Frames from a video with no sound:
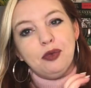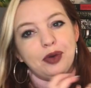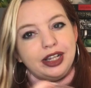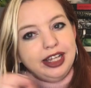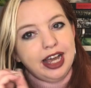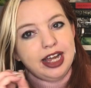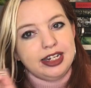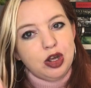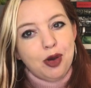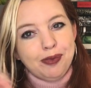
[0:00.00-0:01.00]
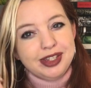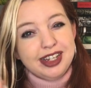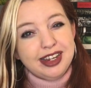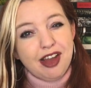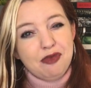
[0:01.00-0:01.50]
really a
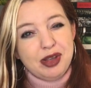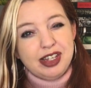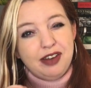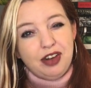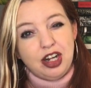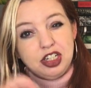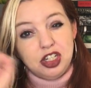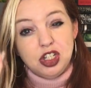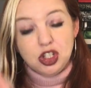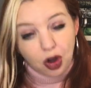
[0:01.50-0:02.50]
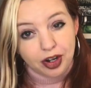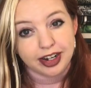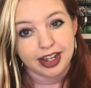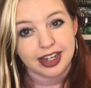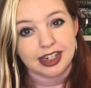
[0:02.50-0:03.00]
oopsie enough because I never actually
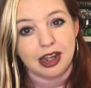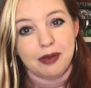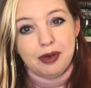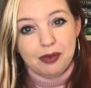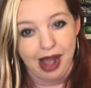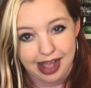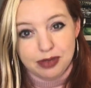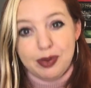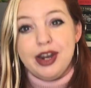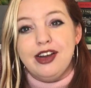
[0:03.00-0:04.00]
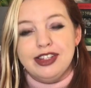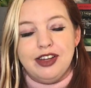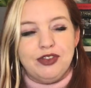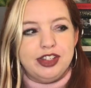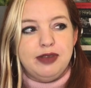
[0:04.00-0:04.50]
started it, but it has been on
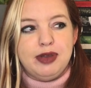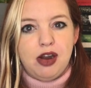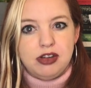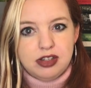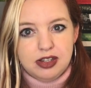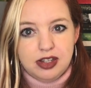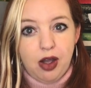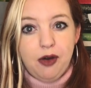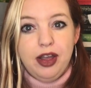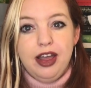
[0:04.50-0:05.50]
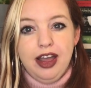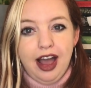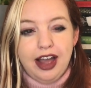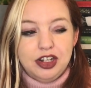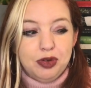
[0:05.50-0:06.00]
several TBRs. So
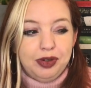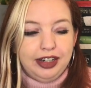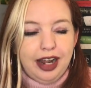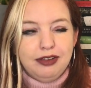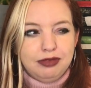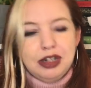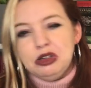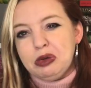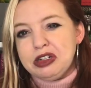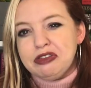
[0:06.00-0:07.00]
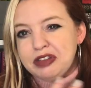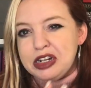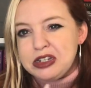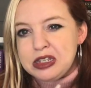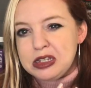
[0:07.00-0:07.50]
I do would I, I do want to
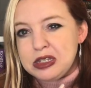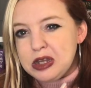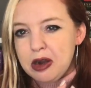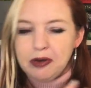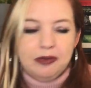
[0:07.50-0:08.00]
finish this this year.